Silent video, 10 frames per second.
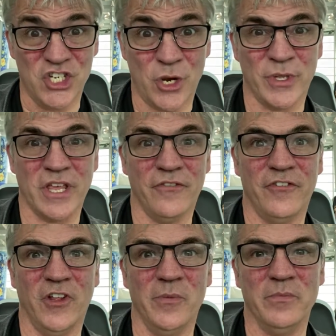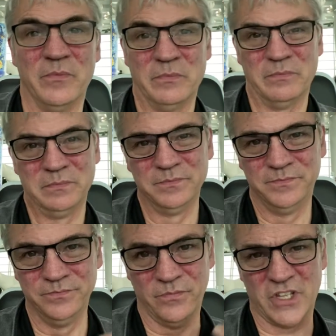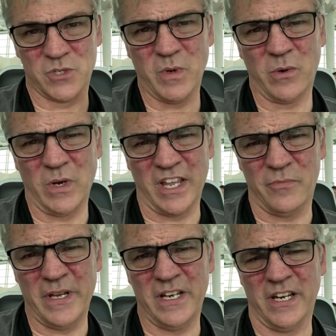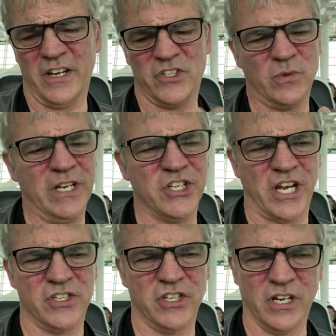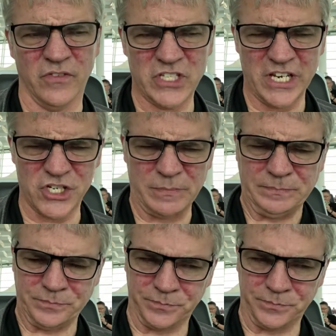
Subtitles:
Showing that film this week while I've been here has really changed the conversation.